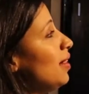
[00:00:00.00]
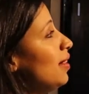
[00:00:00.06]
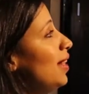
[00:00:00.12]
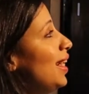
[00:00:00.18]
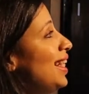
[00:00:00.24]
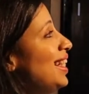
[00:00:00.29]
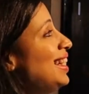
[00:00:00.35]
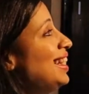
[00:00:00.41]

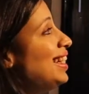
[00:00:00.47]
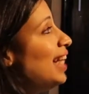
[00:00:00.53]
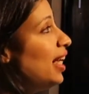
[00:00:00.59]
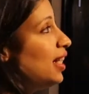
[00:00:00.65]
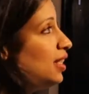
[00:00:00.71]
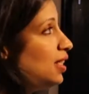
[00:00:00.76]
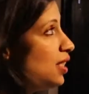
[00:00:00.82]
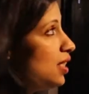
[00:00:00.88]
the
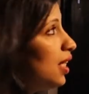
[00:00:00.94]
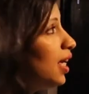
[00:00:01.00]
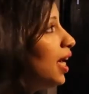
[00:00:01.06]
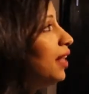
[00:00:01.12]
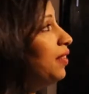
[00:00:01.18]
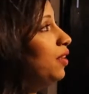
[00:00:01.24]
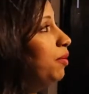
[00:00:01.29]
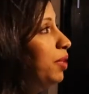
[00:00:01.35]
indent
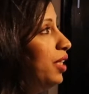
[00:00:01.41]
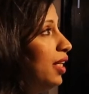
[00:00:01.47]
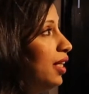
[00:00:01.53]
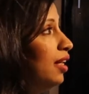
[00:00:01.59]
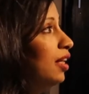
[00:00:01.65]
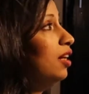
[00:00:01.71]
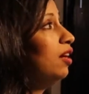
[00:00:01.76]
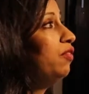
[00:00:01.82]
at the
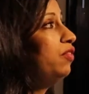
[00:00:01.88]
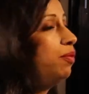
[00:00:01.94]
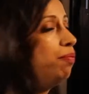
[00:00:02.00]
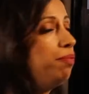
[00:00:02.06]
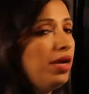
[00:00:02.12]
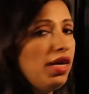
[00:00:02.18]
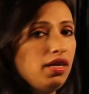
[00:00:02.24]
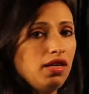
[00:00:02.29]
beginning of the
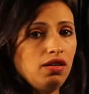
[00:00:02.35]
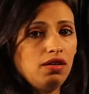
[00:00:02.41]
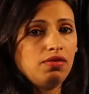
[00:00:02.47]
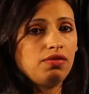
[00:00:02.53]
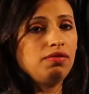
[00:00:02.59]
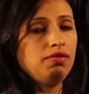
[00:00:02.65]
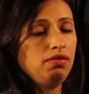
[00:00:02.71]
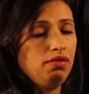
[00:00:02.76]

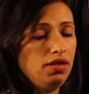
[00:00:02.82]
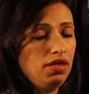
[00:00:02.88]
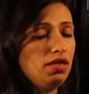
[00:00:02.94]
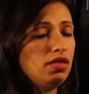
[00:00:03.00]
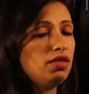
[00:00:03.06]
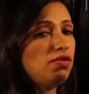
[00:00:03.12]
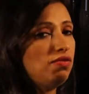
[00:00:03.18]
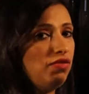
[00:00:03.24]
paragraph. This
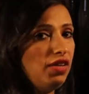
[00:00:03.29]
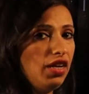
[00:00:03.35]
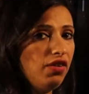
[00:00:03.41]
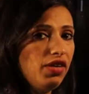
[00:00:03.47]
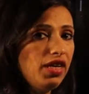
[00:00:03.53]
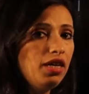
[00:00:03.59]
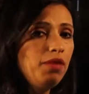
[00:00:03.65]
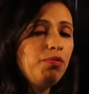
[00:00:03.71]
is
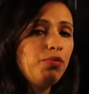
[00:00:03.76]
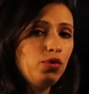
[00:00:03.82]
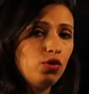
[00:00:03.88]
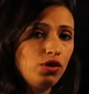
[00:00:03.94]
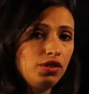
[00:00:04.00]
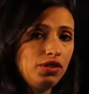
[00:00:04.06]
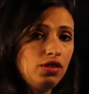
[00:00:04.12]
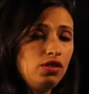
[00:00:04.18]
very
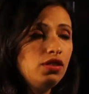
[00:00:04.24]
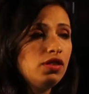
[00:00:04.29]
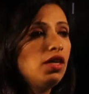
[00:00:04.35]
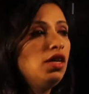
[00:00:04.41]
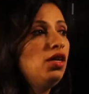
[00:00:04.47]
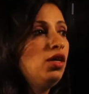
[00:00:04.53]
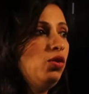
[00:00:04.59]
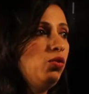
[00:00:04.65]
important.
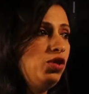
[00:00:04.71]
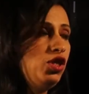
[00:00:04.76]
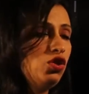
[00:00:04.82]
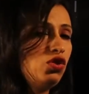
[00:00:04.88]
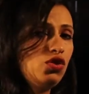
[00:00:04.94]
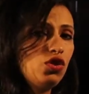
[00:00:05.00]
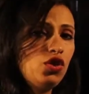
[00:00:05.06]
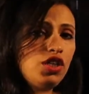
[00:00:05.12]
When you
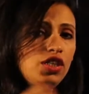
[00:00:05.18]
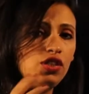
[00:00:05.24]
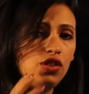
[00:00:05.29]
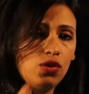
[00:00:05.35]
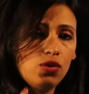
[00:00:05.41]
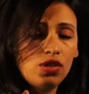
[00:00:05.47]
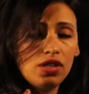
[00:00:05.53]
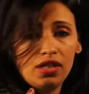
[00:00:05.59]
start
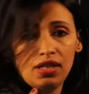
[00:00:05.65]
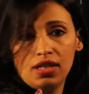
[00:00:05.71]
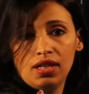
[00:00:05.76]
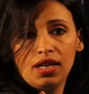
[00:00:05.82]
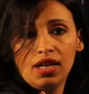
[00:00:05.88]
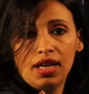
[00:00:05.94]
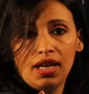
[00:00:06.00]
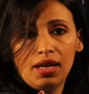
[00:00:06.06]
your
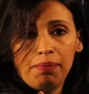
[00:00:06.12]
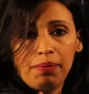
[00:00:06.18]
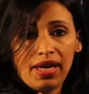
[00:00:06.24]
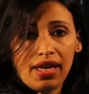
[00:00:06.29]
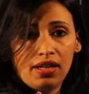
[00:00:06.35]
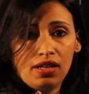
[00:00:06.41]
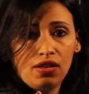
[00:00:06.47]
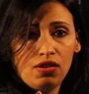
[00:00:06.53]

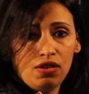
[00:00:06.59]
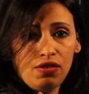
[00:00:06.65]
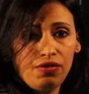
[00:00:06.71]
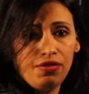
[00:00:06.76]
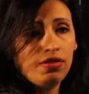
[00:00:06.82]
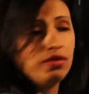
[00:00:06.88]
paragraph